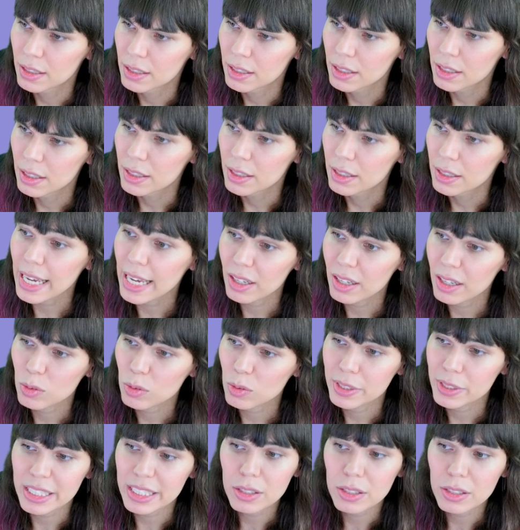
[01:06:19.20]
the health will
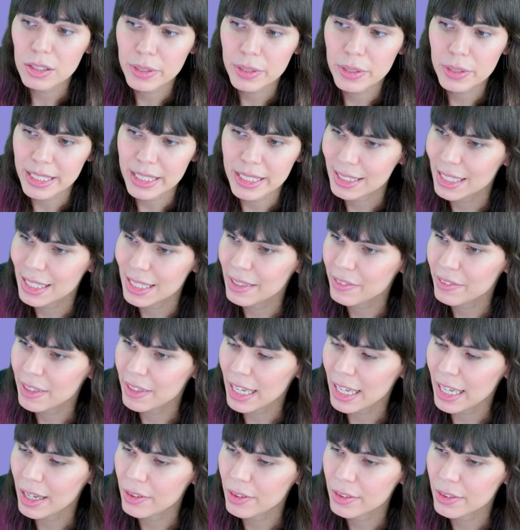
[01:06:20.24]
decrease. If the
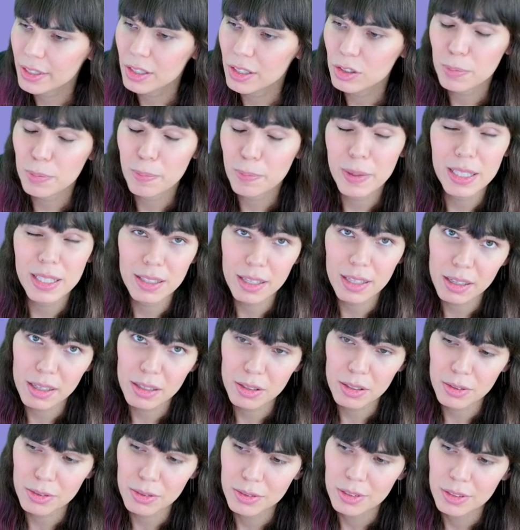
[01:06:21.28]
health goes
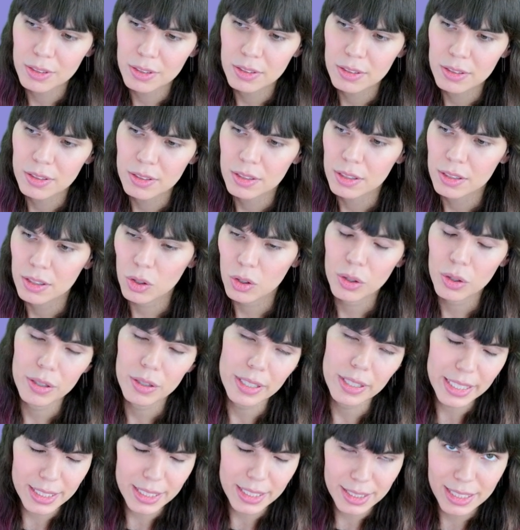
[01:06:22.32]
below or
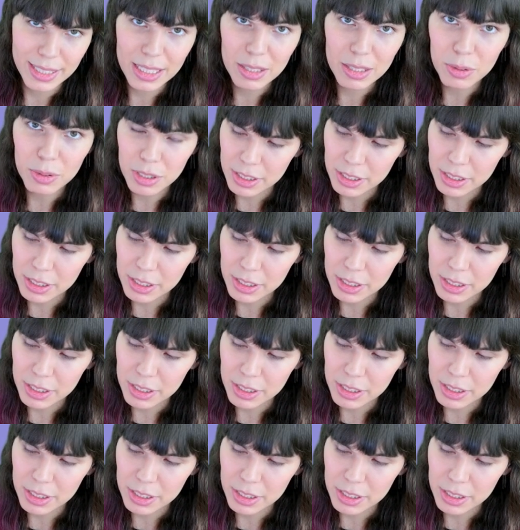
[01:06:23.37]
is equal to